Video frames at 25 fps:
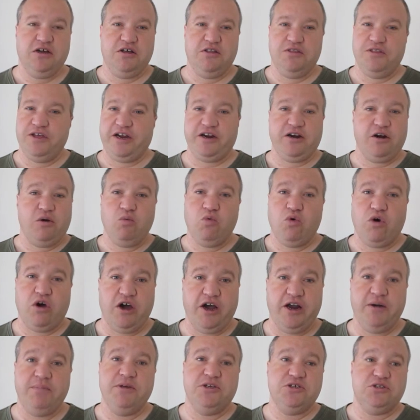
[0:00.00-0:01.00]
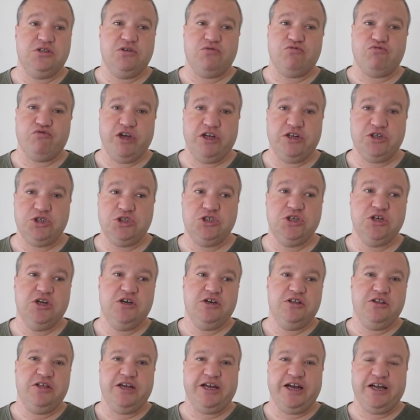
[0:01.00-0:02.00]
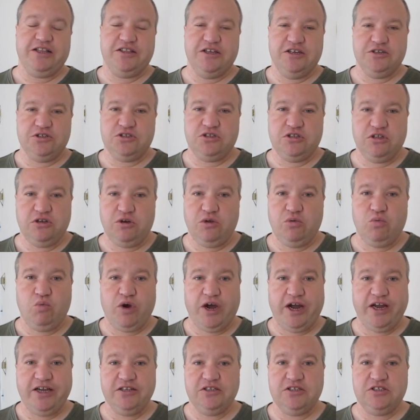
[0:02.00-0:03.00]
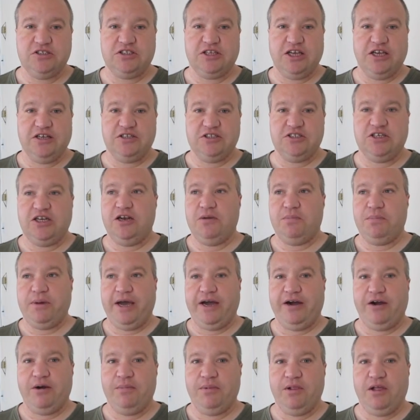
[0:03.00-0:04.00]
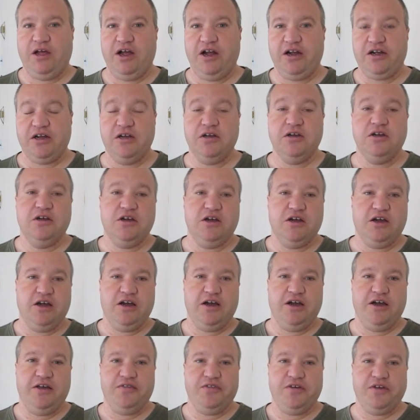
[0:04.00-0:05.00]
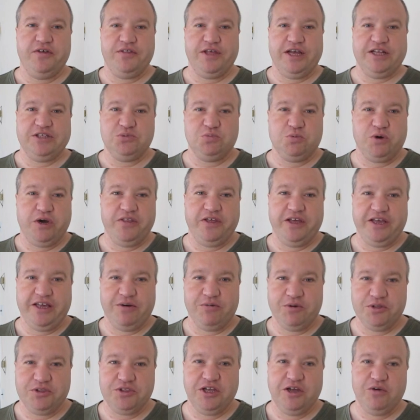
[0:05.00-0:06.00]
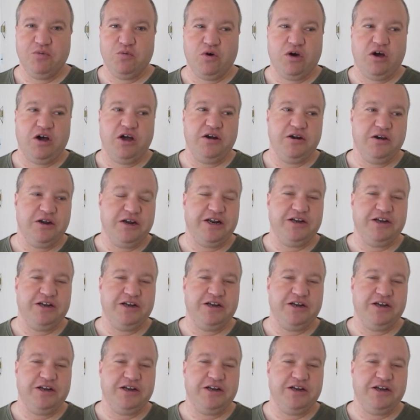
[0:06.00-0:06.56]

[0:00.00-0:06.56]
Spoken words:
They're going to whine because they're rich. They got this little white state senate power block, and that's why they get what they want.